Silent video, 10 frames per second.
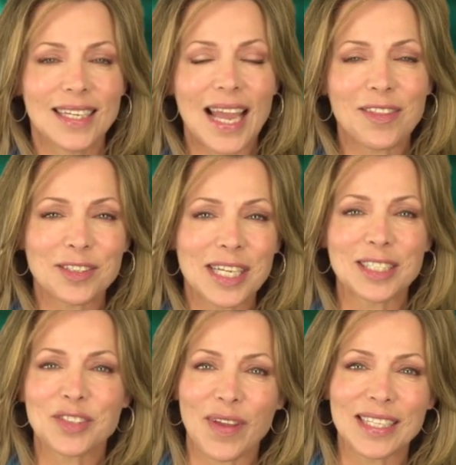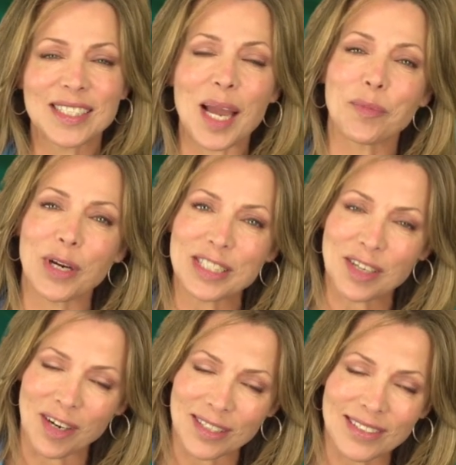Hey there, tennis fans. I'm Grace
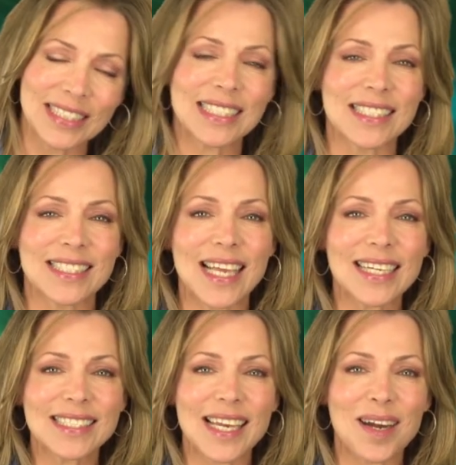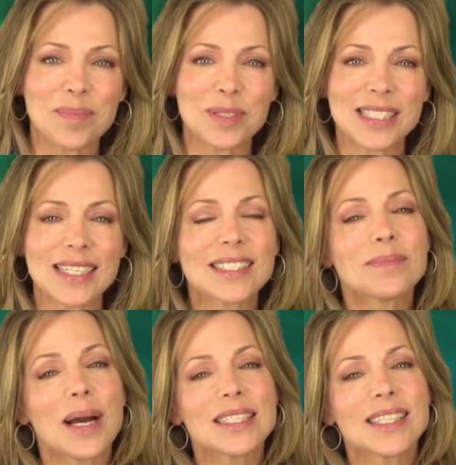Carter, and this is Tennis Now,
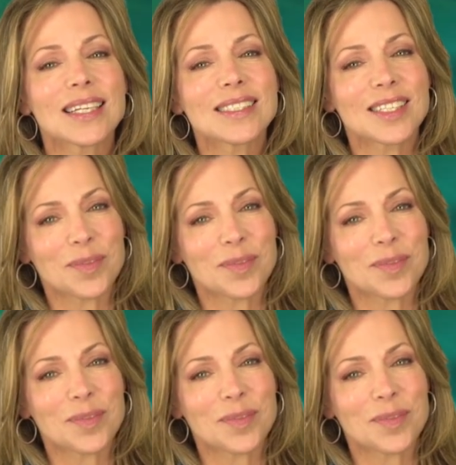presented by Tennis